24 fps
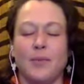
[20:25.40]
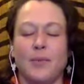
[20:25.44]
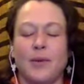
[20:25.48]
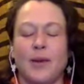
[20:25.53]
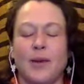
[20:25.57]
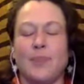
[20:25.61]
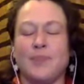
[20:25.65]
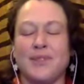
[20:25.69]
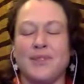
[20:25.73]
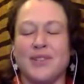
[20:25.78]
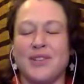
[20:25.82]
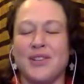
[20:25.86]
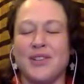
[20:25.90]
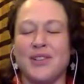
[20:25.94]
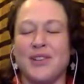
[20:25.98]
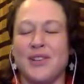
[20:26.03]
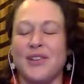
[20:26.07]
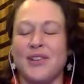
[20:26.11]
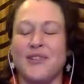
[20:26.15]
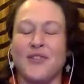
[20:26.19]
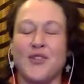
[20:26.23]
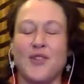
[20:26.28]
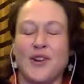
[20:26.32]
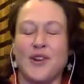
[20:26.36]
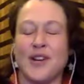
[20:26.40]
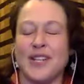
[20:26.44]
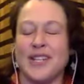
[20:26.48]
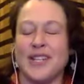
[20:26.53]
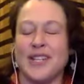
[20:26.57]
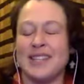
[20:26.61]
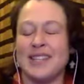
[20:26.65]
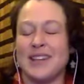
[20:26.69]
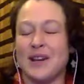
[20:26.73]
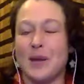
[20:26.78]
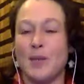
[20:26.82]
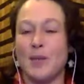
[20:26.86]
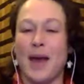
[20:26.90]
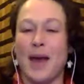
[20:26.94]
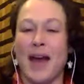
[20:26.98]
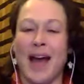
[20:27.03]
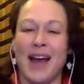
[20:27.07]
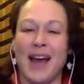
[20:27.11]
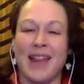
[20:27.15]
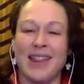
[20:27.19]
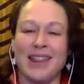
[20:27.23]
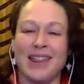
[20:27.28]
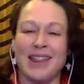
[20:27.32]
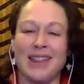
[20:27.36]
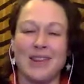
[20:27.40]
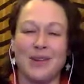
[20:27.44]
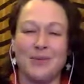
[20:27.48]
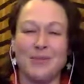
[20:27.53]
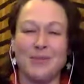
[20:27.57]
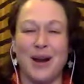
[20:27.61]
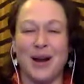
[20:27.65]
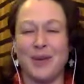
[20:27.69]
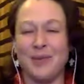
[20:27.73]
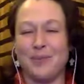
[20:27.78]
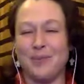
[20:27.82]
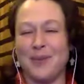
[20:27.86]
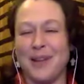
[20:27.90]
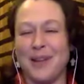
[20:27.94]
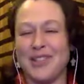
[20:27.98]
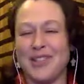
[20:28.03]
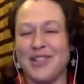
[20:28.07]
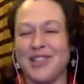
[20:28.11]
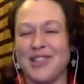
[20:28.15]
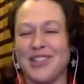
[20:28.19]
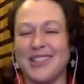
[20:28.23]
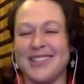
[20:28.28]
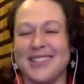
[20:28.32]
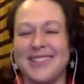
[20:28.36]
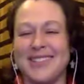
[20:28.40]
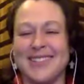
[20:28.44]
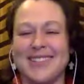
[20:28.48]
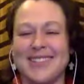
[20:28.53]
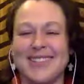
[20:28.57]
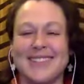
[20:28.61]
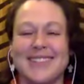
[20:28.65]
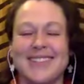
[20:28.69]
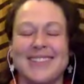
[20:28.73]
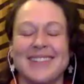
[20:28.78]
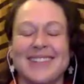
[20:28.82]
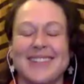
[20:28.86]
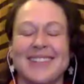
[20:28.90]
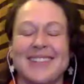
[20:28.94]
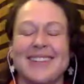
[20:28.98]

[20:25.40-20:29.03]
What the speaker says: Perhaps you're in the forest on a path, there are park benches.